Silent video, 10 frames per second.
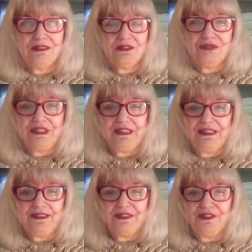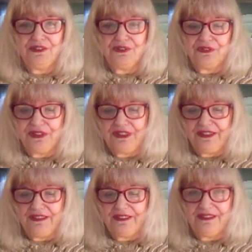really,
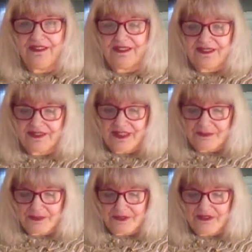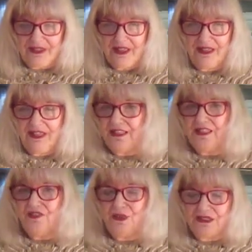he didn't accept
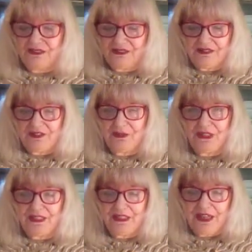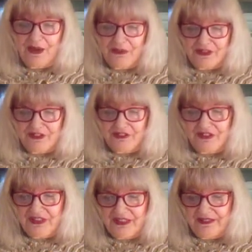any of what they were getting on with and
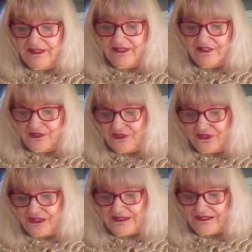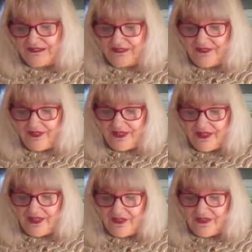everything, and
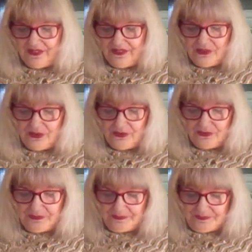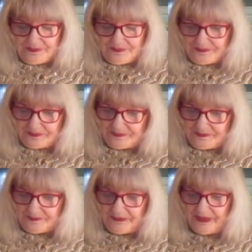so
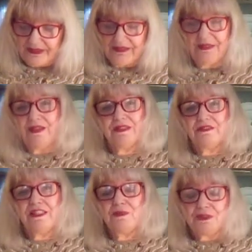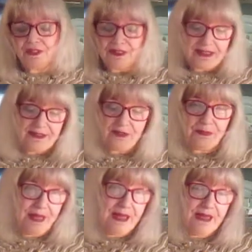he decided things got so
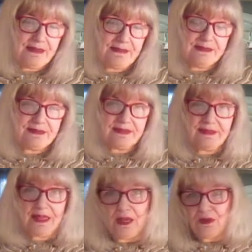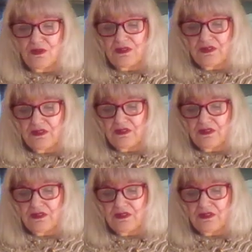bad in the house.